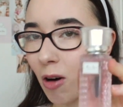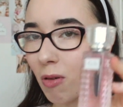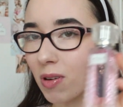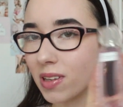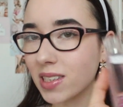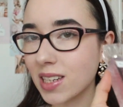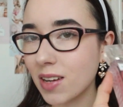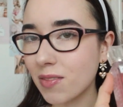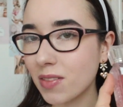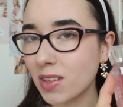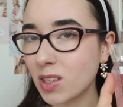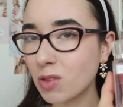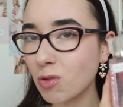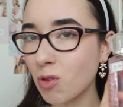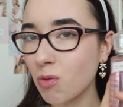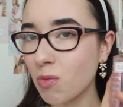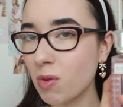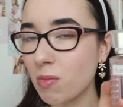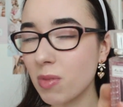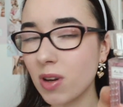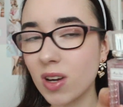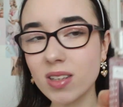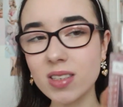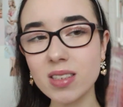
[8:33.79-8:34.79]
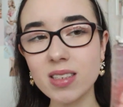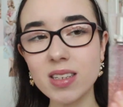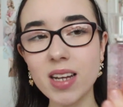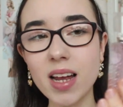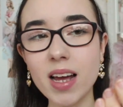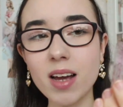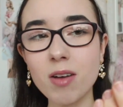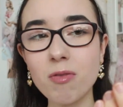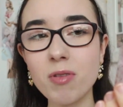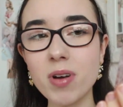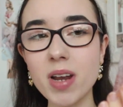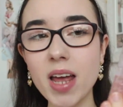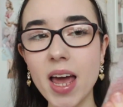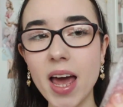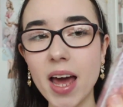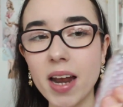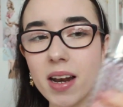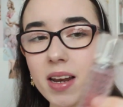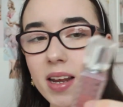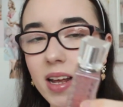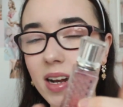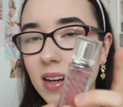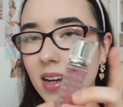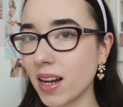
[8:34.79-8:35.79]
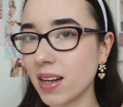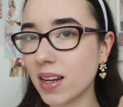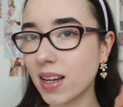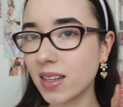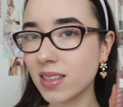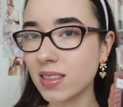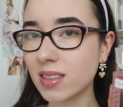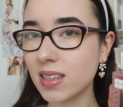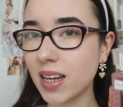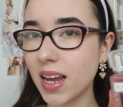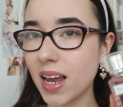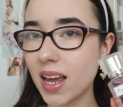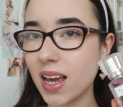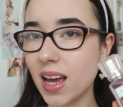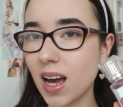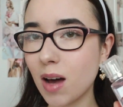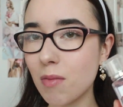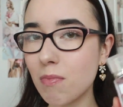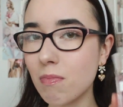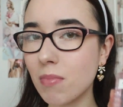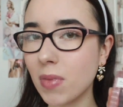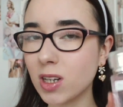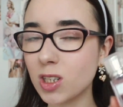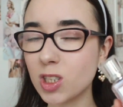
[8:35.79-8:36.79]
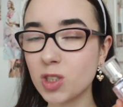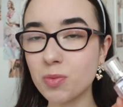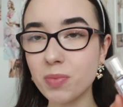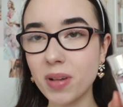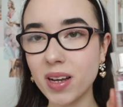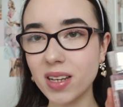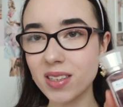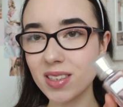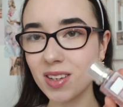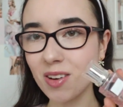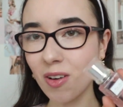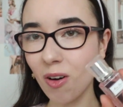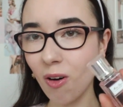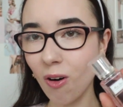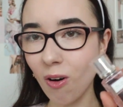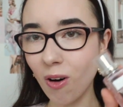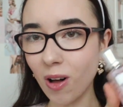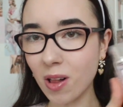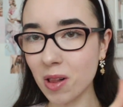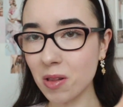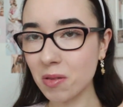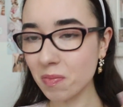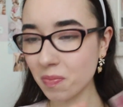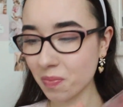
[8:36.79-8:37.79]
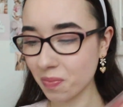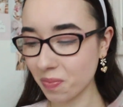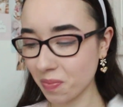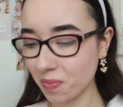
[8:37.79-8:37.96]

always have this with me because it's like really handy and it doesn't take up much space at all.